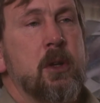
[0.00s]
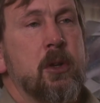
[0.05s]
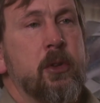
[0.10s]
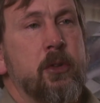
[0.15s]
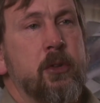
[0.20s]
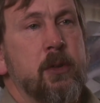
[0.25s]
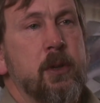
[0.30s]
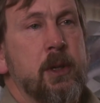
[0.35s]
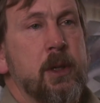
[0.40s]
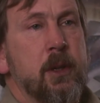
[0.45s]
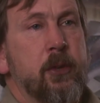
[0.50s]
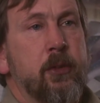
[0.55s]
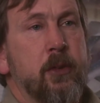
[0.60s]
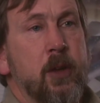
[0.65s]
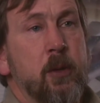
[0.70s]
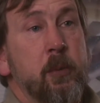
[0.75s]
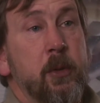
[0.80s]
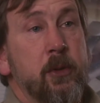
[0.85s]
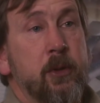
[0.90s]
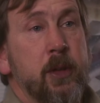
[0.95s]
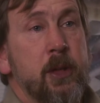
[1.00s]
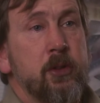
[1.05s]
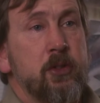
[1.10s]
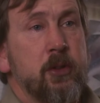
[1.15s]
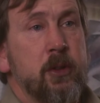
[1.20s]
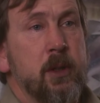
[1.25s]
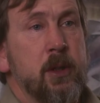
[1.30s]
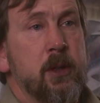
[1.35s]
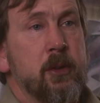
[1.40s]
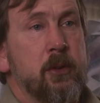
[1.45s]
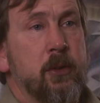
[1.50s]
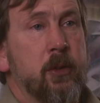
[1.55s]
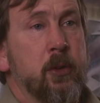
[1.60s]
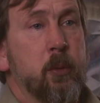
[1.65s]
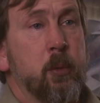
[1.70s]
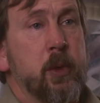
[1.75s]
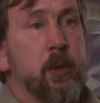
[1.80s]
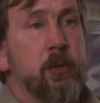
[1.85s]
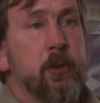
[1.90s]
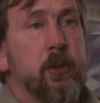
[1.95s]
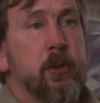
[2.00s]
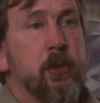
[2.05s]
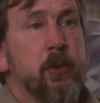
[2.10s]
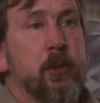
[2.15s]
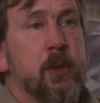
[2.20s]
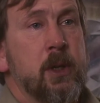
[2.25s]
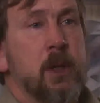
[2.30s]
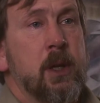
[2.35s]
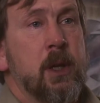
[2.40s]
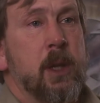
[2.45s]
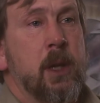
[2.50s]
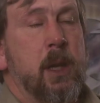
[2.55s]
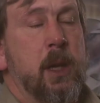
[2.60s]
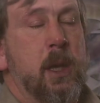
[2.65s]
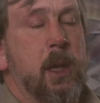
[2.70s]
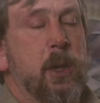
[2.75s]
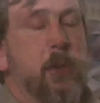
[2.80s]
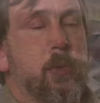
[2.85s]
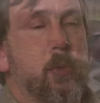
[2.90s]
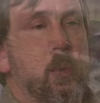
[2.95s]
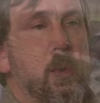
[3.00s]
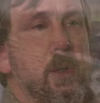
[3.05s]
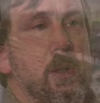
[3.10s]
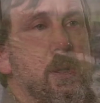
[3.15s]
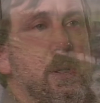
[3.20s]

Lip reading: So you get sedimentation into the rivers, as well